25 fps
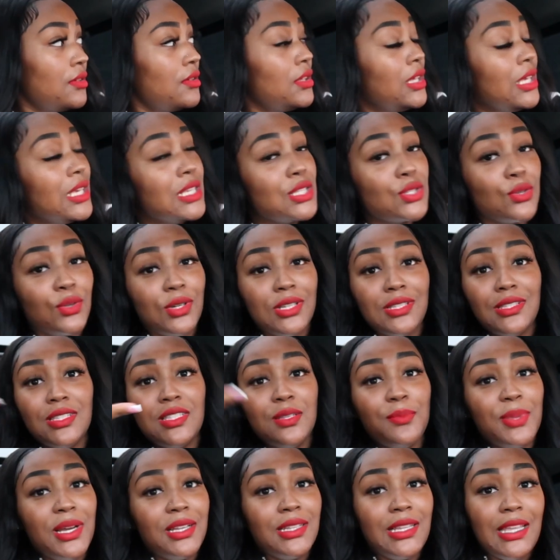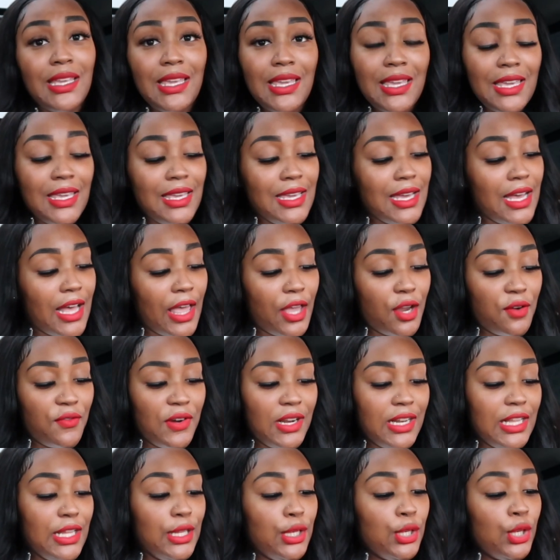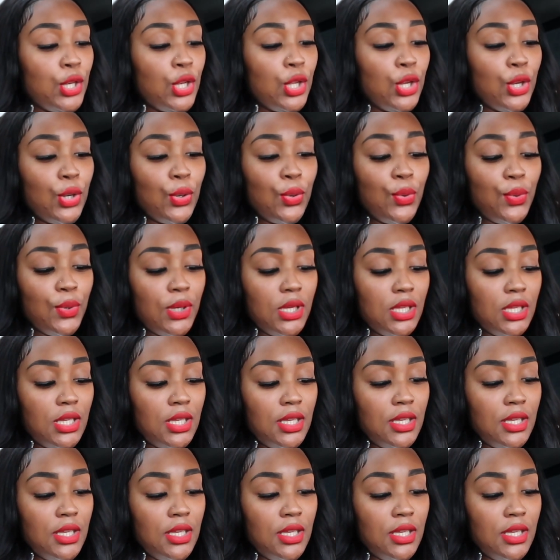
Yeah, so this is about to hit. I already know.